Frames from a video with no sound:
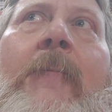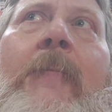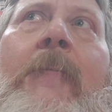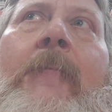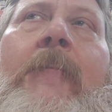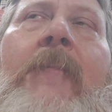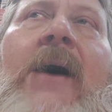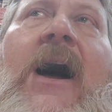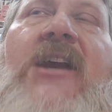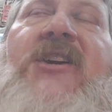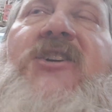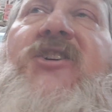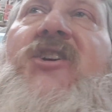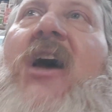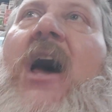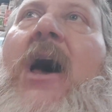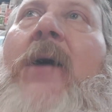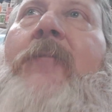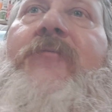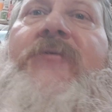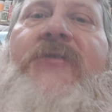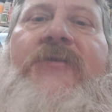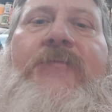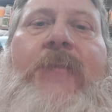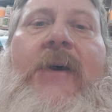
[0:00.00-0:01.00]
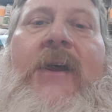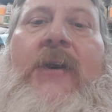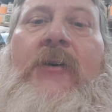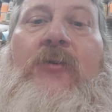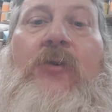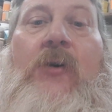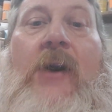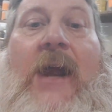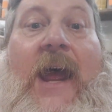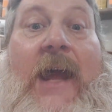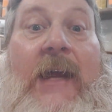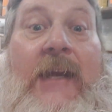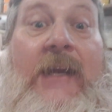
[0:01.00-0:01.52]
my shop has been a
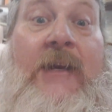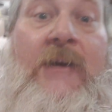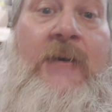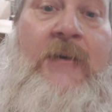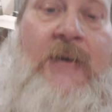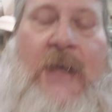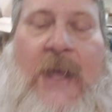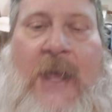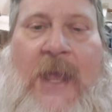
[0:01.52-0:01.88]
wreck,